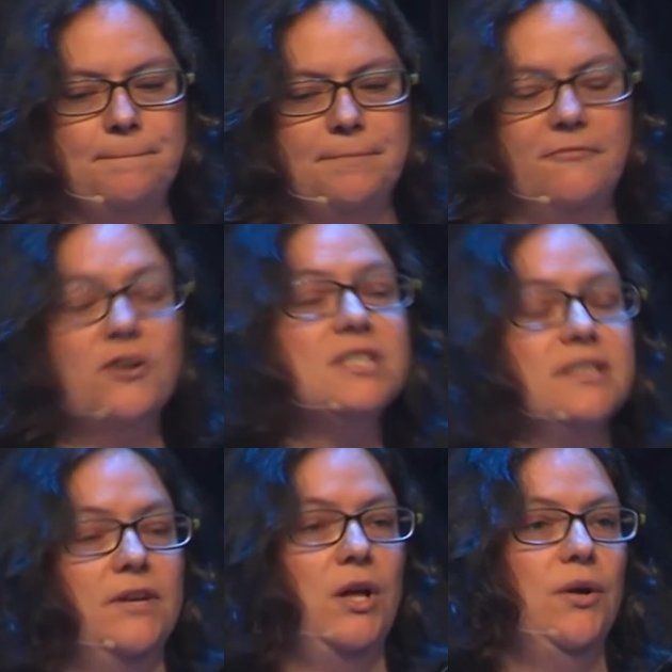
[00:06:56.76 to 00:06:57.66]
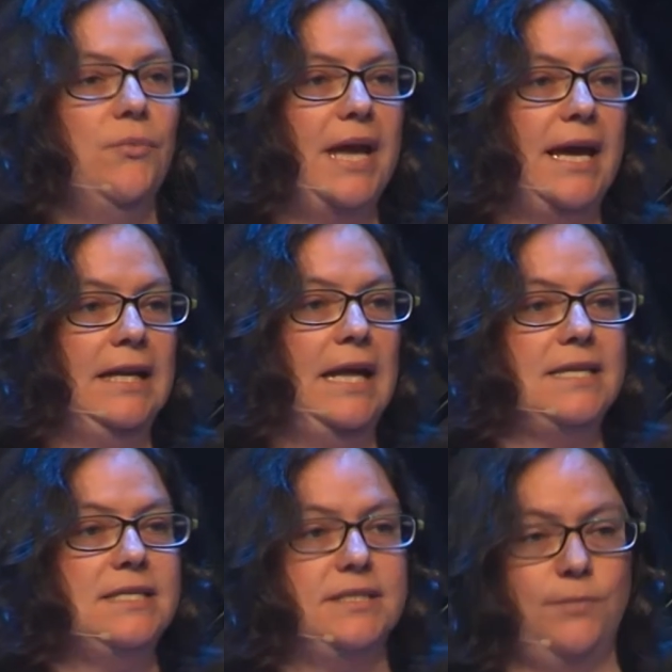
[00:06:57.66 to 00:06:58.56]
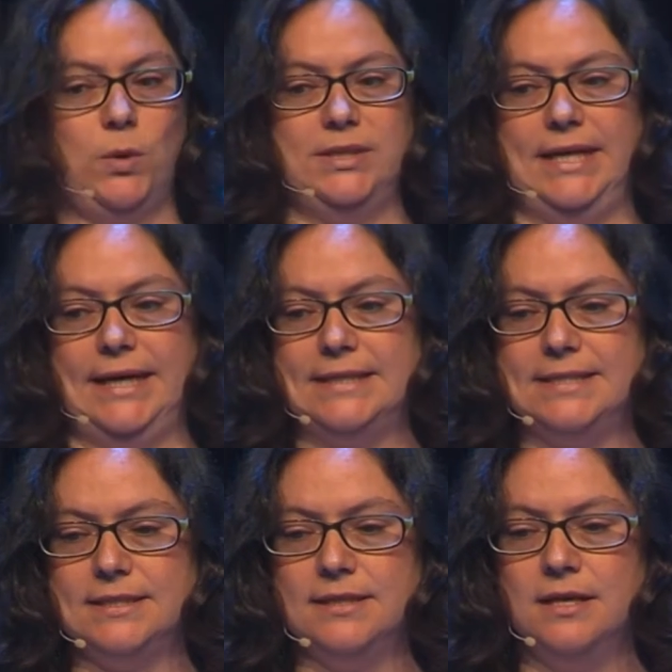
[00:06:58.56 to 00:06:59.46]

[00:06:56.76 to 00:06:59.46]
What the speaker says: First of all, we analyzed support tickets.